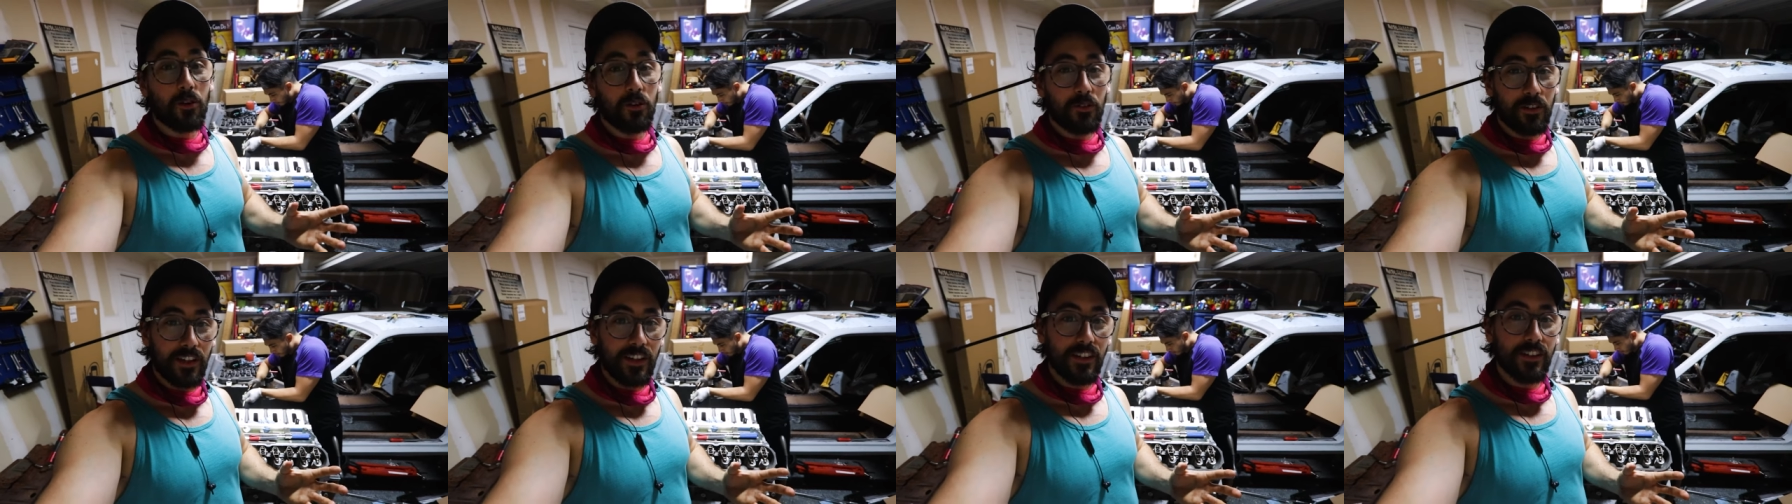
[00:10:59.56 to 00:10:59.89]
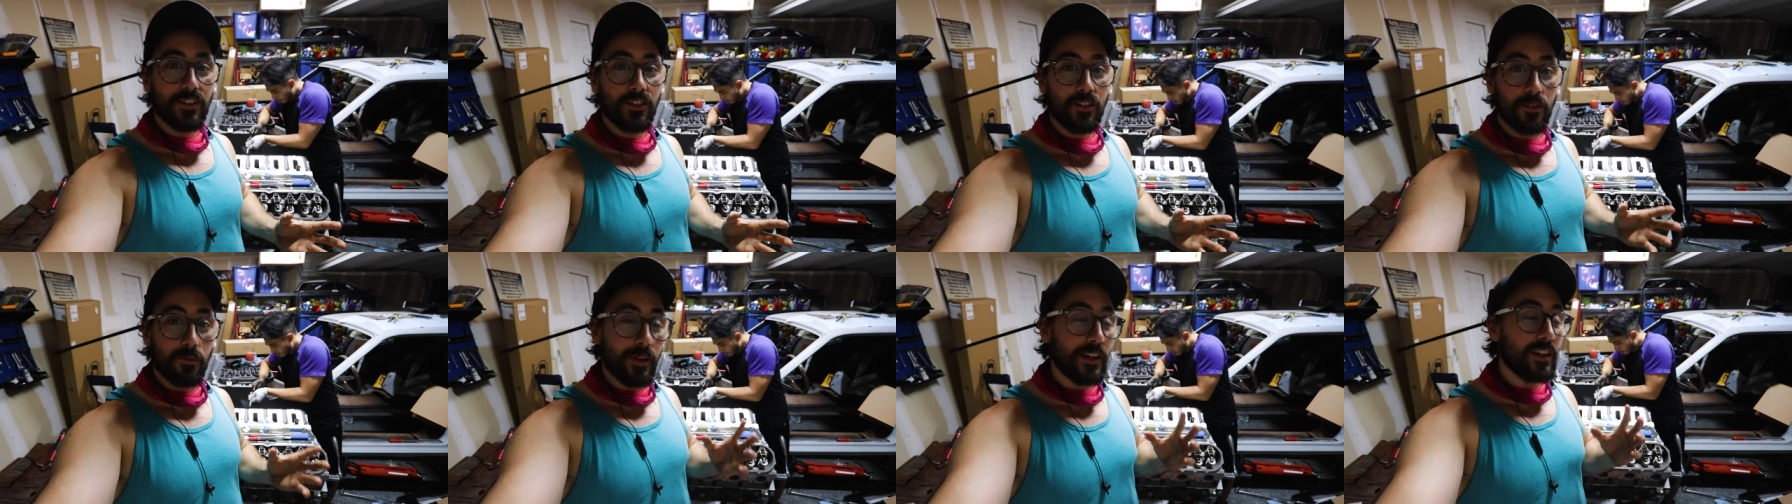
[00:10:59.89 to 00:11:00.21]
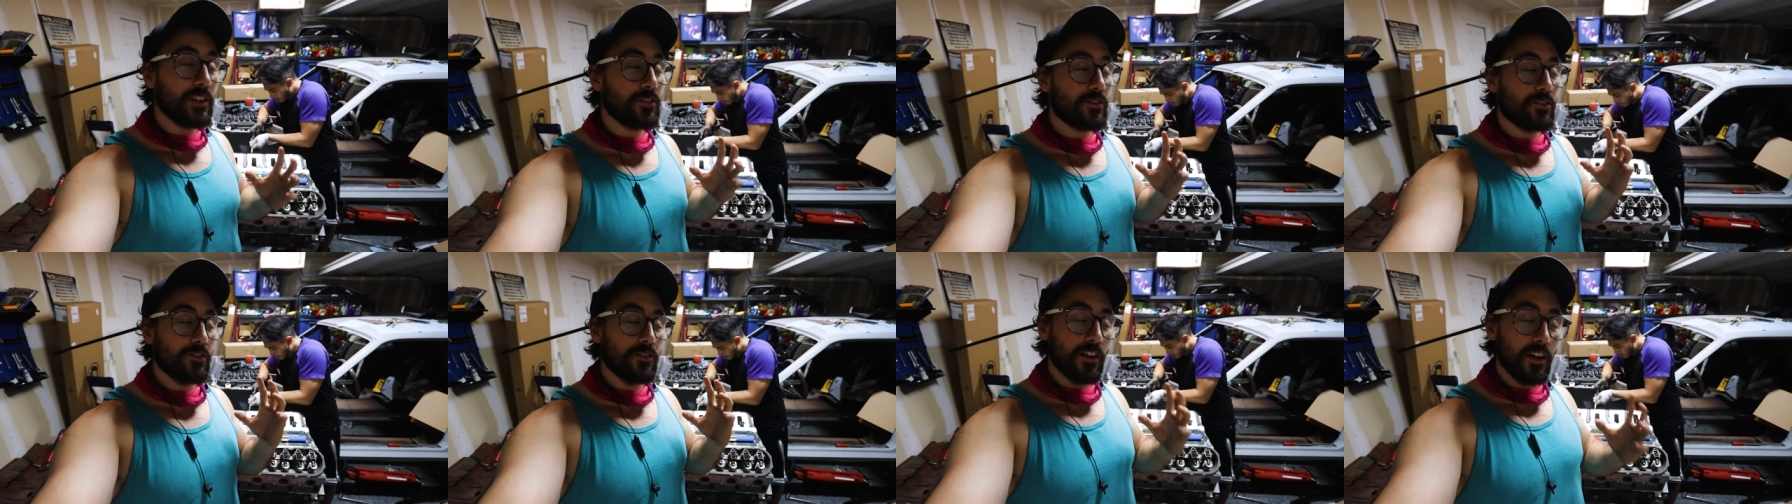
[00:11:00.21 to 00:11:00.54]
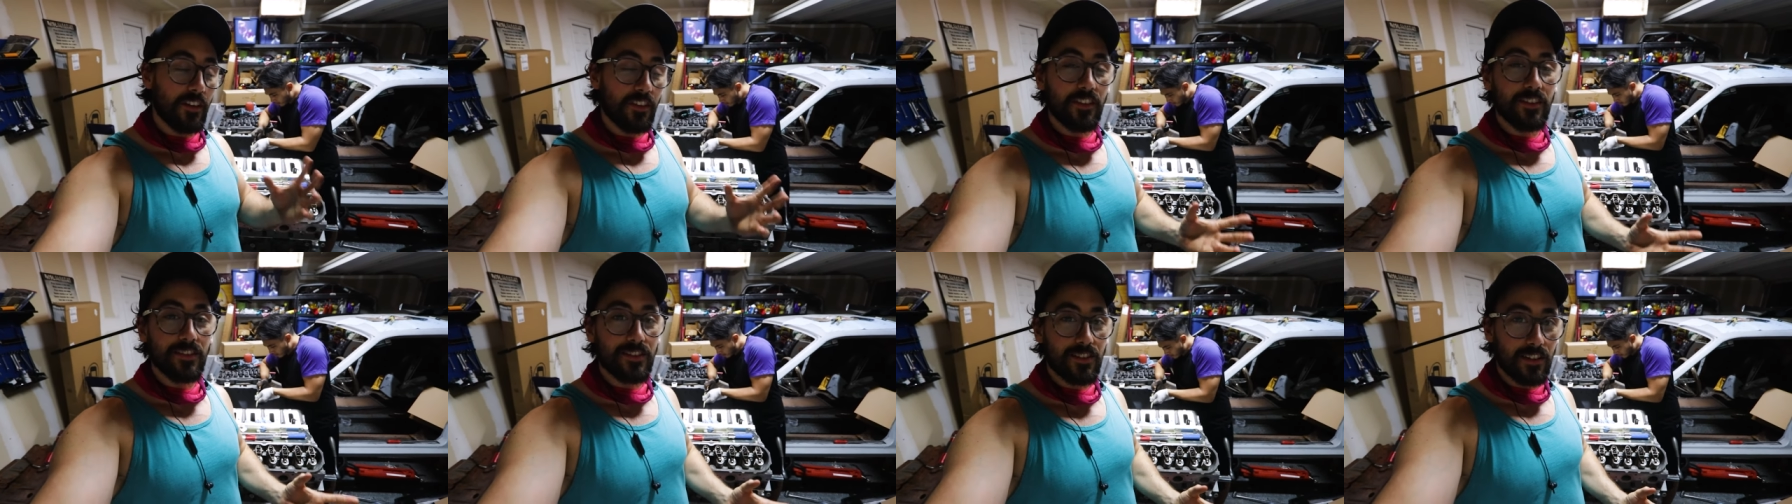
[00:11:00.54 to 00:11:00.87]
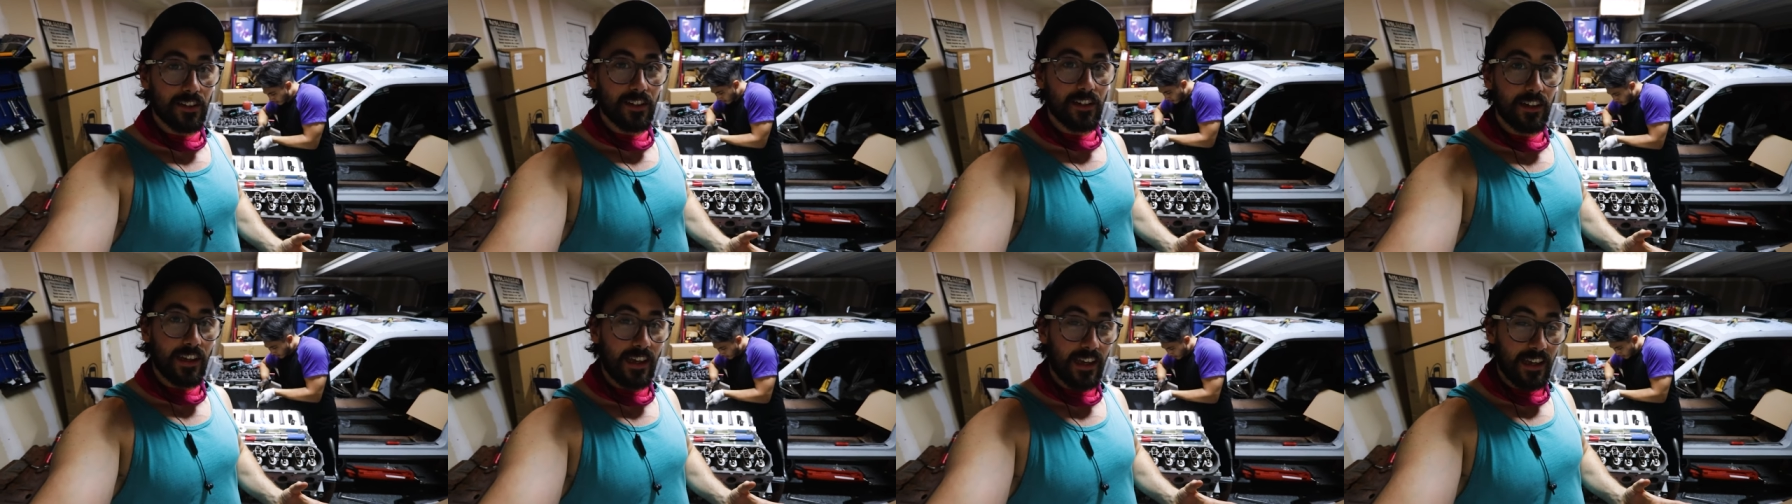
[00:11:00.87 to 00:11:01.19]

rotation to make sure nothing's going to